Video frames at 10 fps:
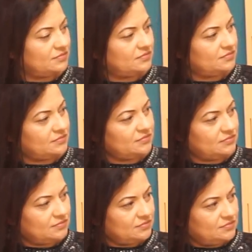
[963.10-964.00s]

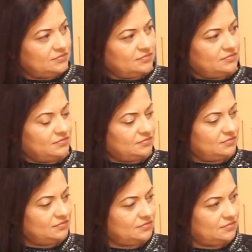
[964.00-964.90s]

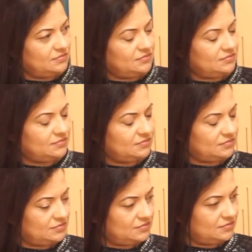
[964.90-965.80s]

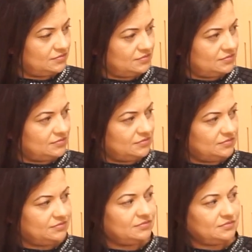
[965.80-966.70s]

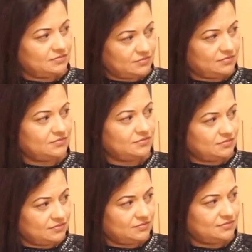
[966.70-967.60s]

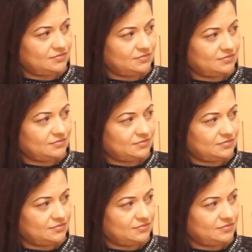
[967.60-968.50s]

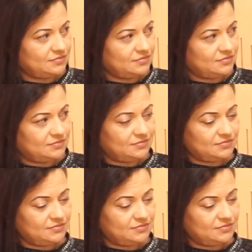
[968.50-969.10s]
(silent)